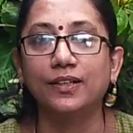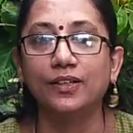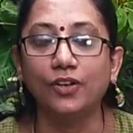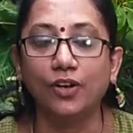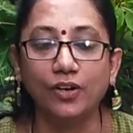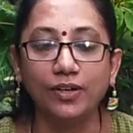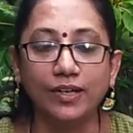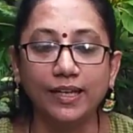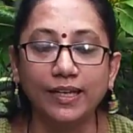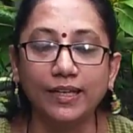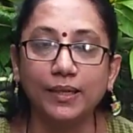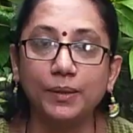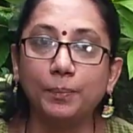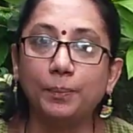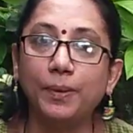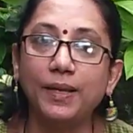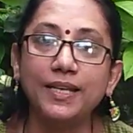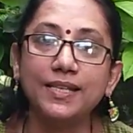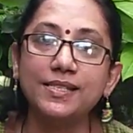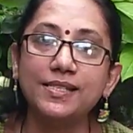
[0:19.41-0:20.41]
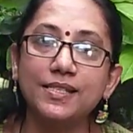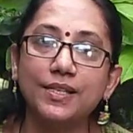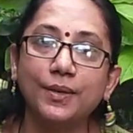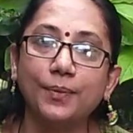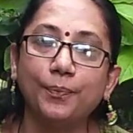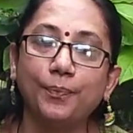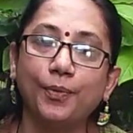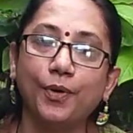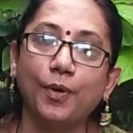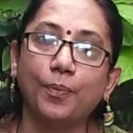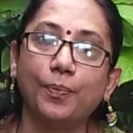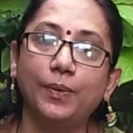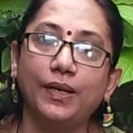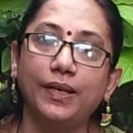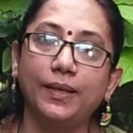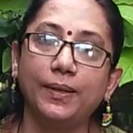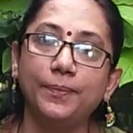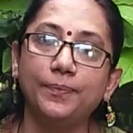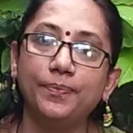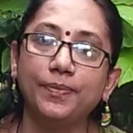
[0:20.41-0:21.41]
not taken place
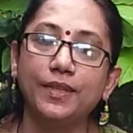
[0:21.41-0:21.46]
properly.